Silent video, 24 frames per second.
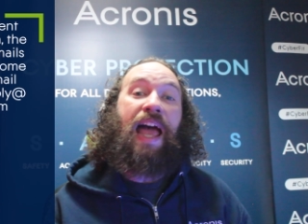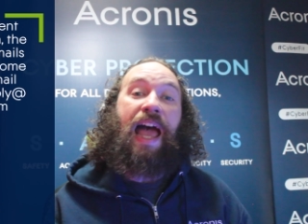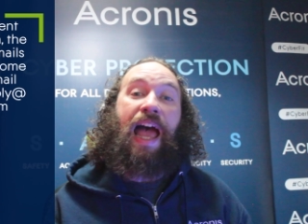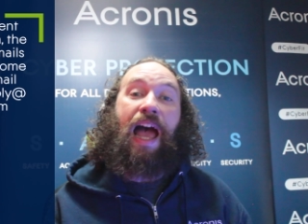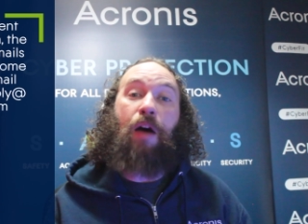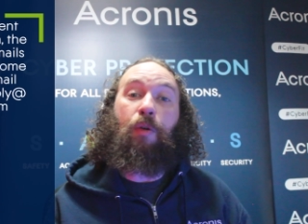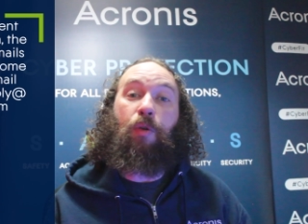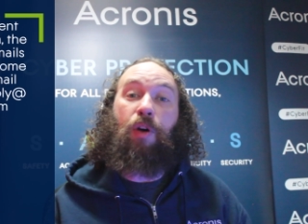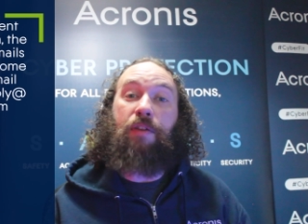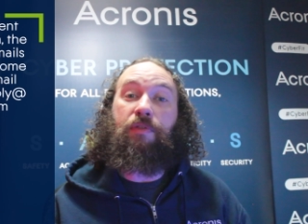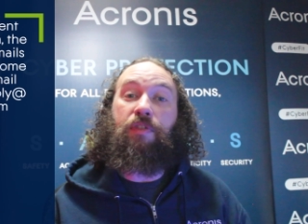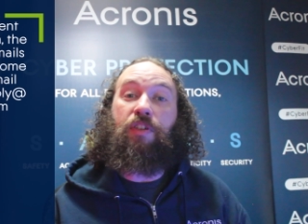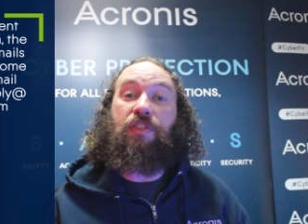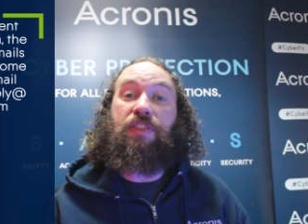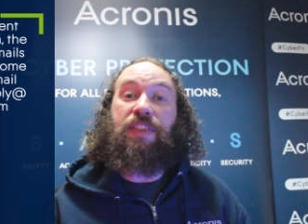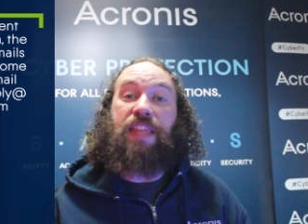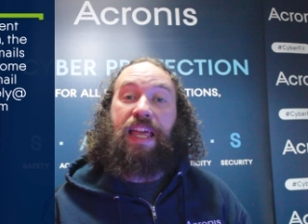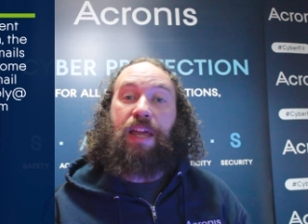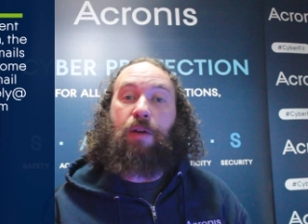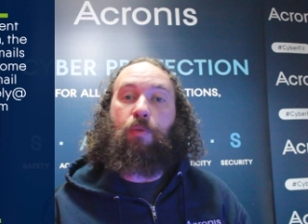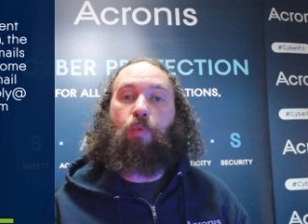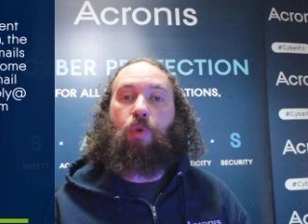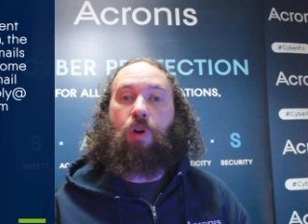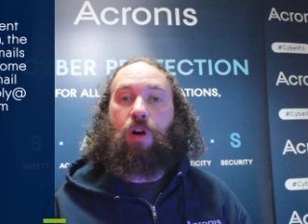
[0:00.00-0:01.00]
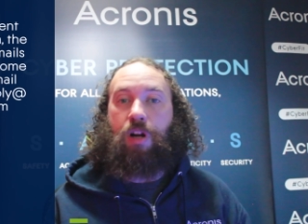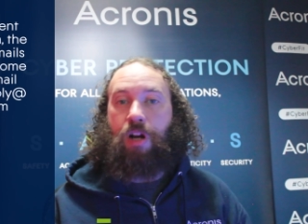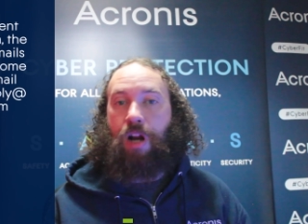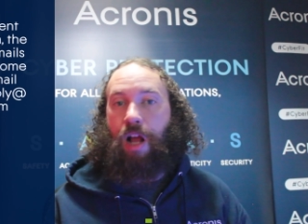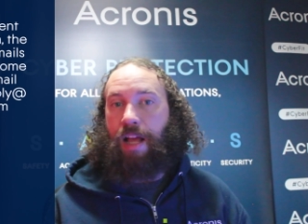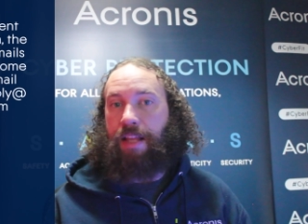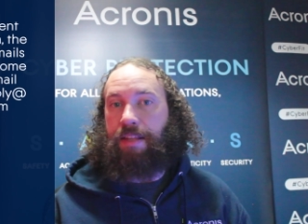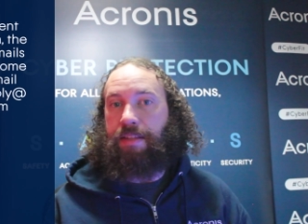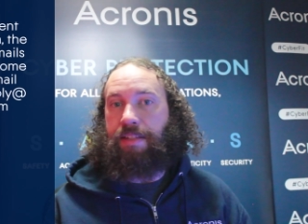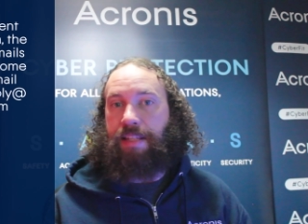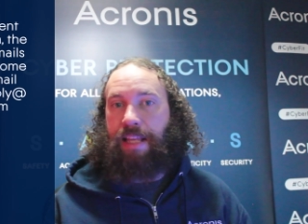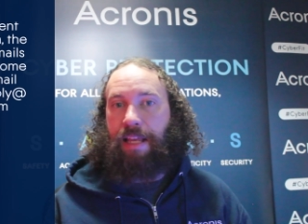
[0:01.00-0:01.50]
however, they were
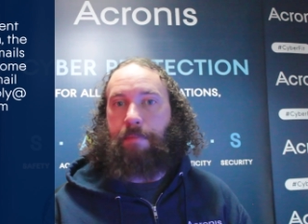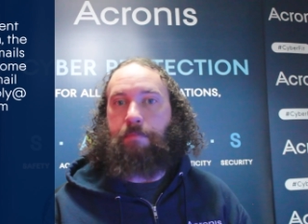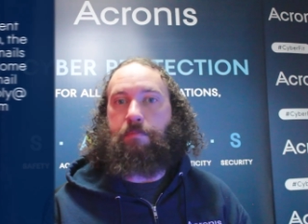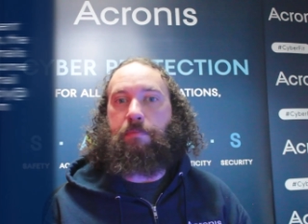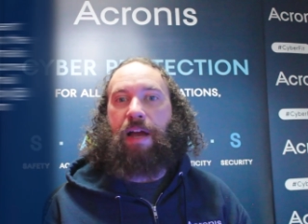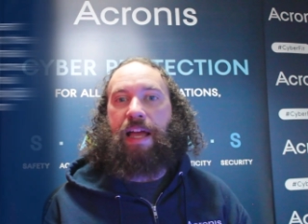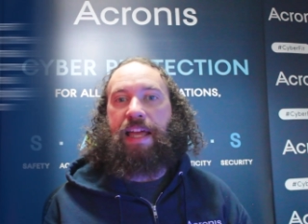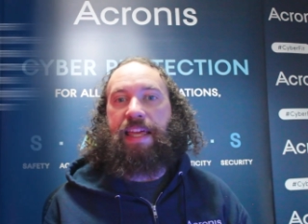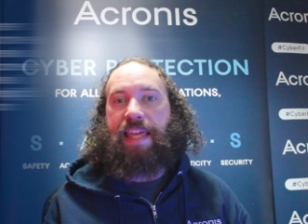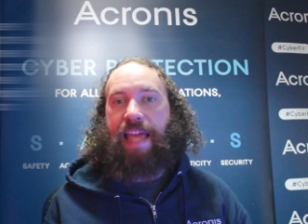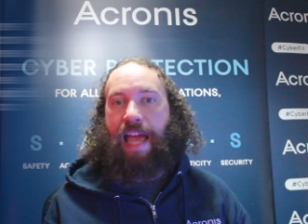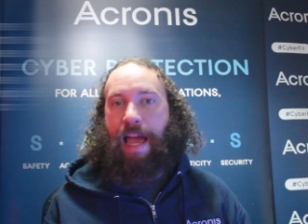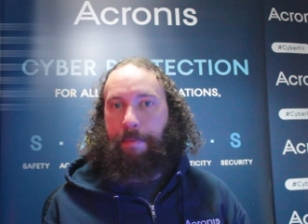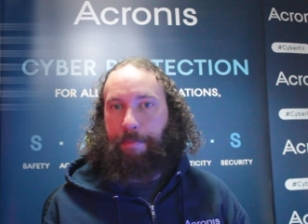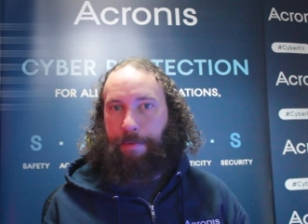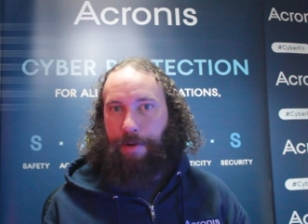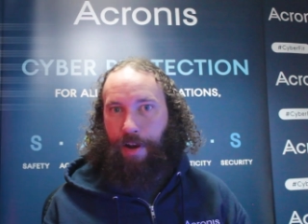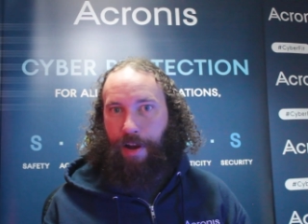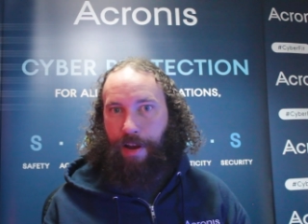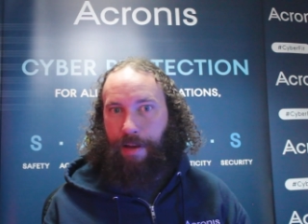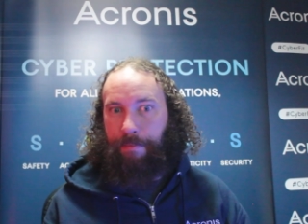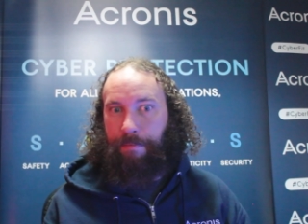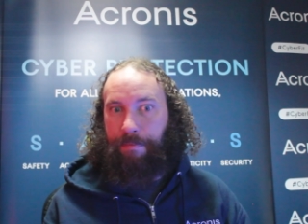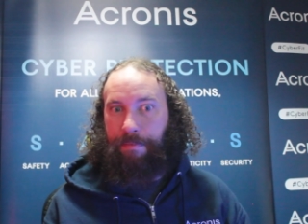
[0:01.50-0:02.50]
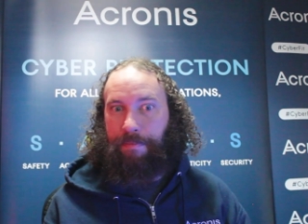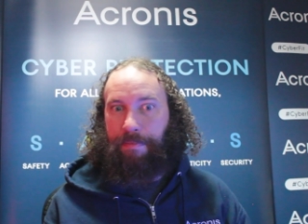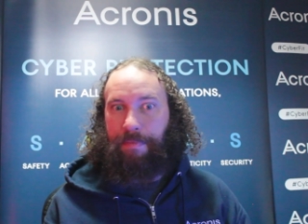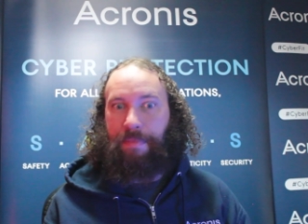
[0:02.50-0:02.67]
not sent by Capcom.